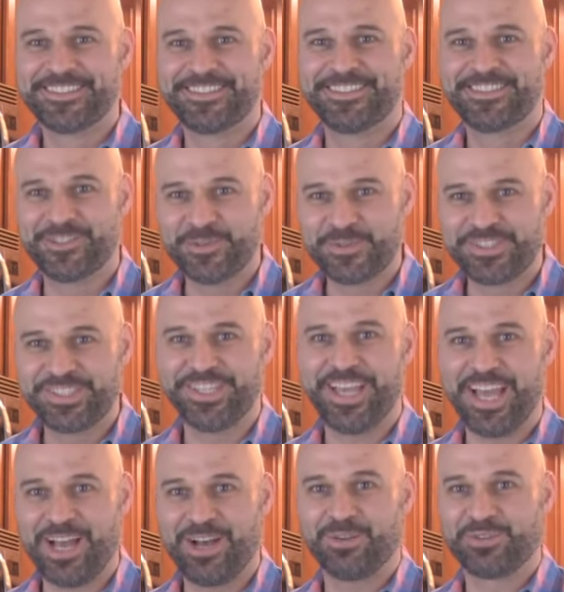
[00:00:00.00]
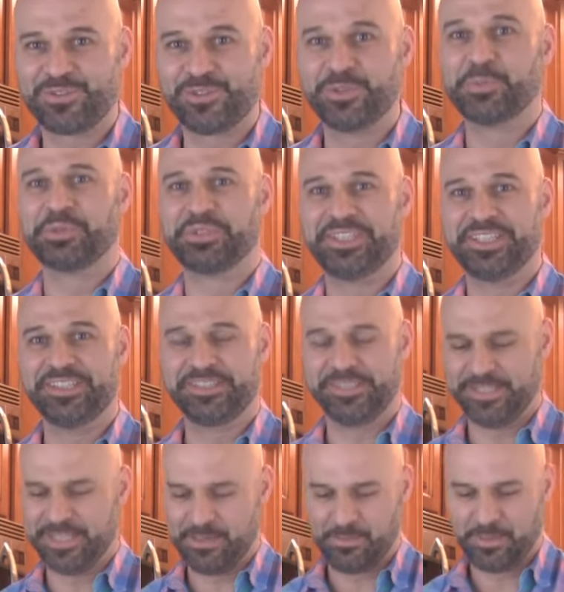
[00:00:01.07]
Did you see how super easy
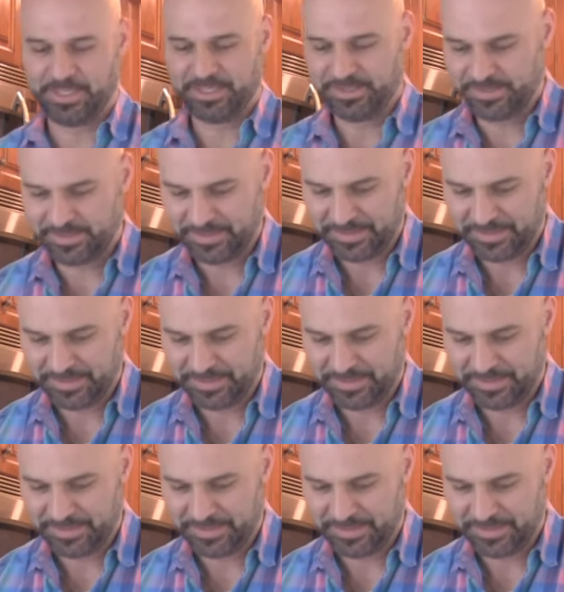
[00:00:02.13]
that was?